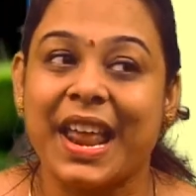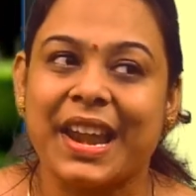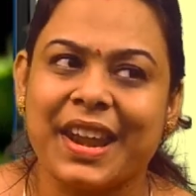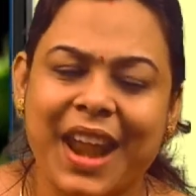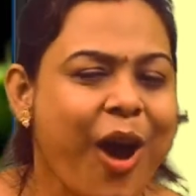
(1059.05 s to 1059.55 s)

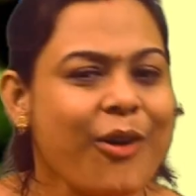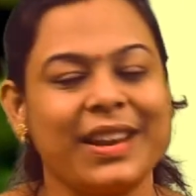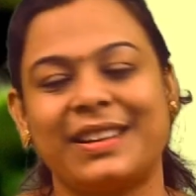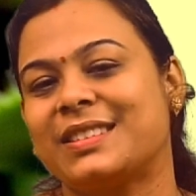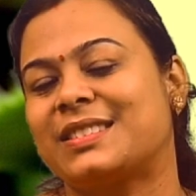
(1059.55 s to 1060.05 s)
Now
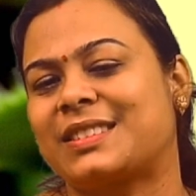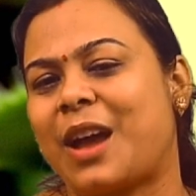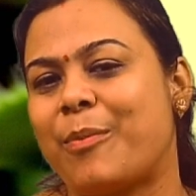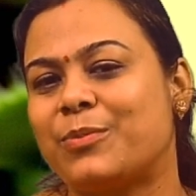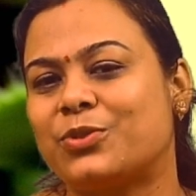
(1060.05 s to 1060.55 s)
let us
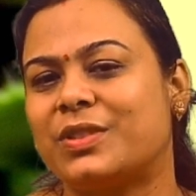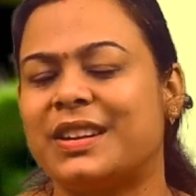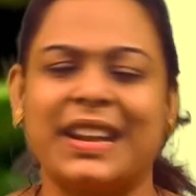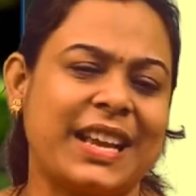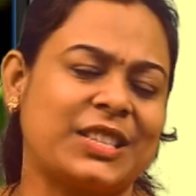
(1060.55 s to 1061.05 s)
come to the
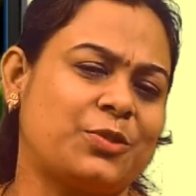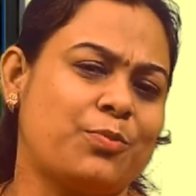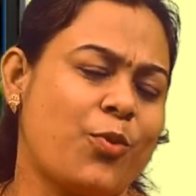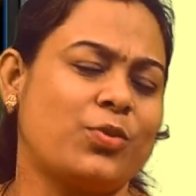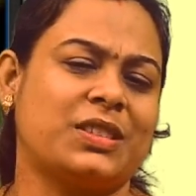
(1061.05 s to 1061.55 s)
next
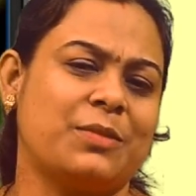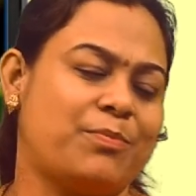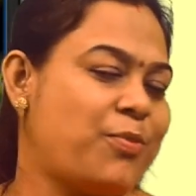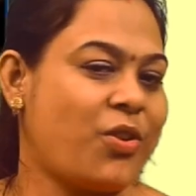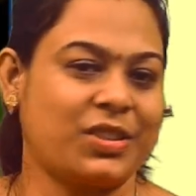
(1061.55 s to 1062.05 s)
most
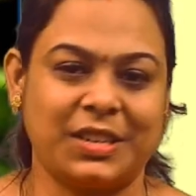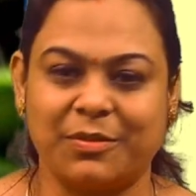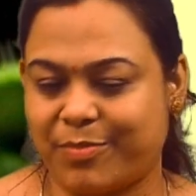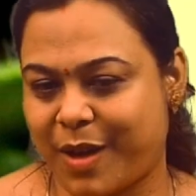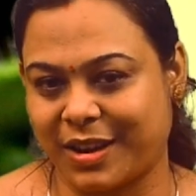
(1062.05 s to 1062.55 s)

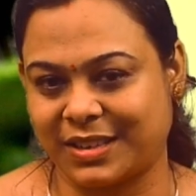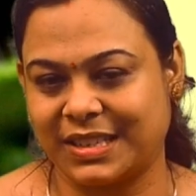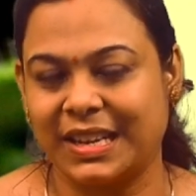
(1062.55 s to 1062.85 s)
important part.